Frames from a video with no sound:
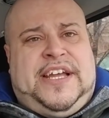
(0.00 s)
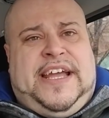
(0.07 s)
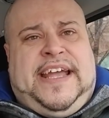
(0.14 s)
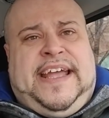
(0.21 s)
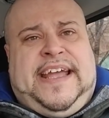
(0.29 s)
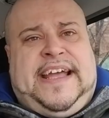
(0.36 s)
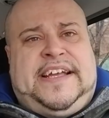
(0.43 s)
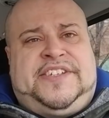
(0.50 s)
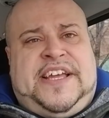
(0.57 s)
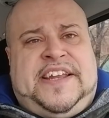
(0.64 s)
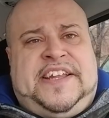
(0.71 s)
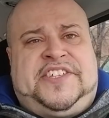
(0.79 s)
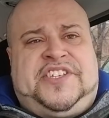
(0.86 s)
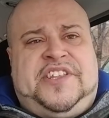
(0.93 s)
and
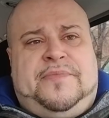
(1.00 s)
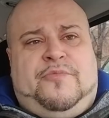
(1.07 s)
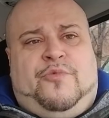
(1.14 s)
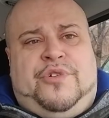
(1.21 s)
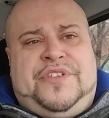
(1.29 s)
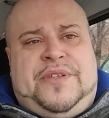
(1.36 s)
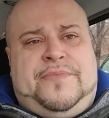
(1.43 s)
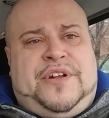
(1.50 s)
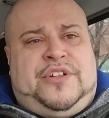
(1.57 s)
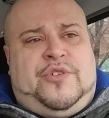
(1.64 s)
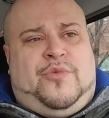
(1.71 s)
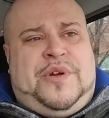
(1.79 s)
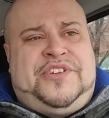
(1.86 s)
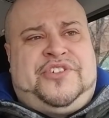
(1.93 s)
it's we're in the middle
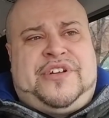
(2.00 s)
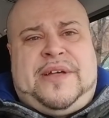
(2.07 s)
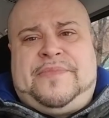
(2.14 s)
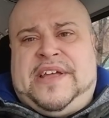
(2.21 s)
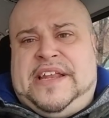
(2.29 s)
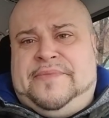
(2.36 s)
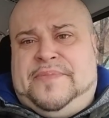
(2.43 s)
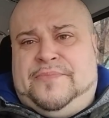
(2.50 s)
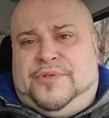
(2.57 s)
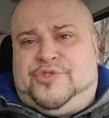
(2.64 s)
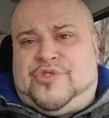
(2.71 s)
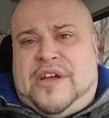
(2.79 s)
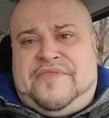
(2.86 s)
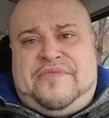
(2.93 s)
of winter, and I'm getting people
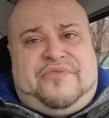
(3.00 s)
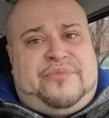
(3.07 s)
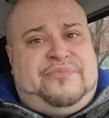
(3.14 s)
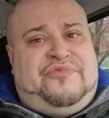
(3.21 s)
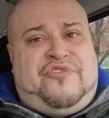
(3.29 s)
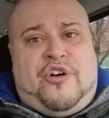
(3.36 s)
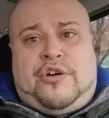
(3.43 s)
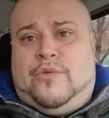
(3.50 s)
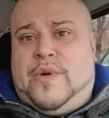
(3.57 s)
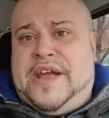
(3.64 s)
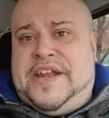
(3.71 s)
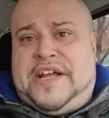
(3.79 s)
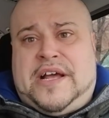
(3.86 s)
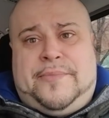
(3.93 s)
driving from far
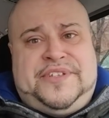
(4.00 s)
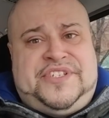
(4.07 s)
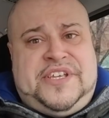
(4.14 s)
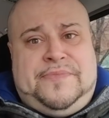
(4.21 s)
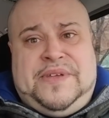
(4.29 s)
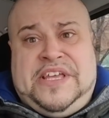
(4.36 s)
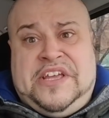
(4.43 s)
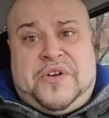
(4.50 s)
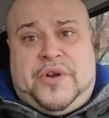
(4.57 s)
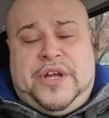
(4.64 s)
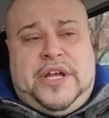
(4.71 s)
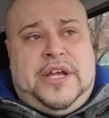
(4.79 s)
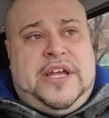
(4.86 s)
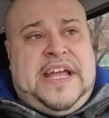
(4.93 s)
away to come and see me here
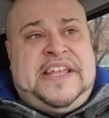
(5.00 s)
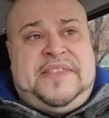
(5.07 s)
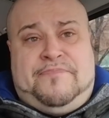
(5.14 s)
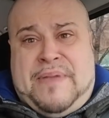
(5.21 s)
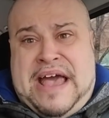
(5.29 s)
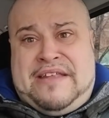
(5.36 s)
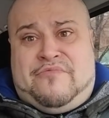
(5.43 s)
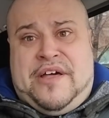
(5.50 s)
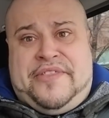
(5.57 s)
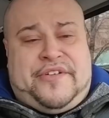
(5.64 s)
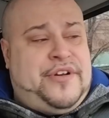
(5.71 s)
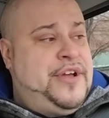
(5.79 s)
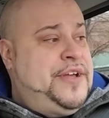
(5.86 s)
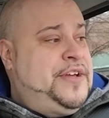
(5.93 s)
in bad
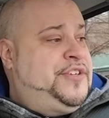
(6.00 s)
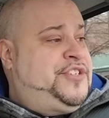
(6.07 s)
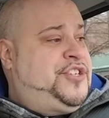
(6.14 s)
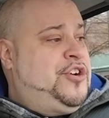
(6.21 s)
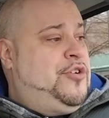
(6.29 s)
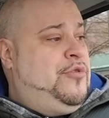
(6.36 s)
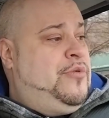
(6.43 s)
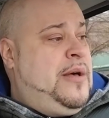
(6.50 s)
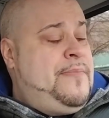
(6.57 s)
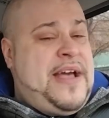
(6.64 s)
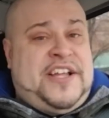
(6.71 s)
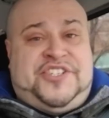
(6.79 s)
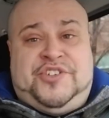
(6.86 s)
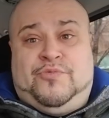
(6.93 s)
weather. So
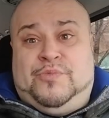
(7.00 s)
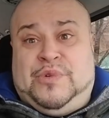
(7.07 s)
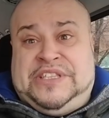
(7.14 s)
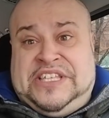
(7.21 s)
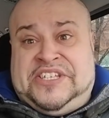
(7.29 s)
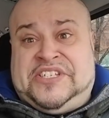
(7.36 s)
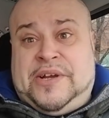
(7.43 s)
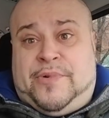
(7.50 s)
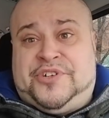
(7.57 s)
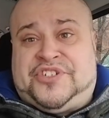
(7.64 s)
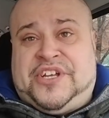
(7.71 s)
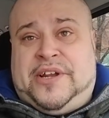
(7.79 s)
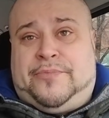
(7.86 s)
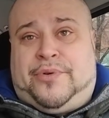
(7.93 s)
imagine what this summer
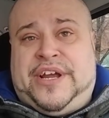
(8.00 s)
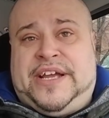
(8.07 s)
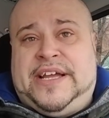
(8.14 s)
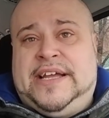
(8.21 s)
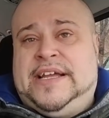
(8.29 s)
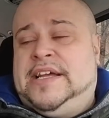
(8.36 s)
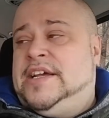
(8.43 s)
is going to bring.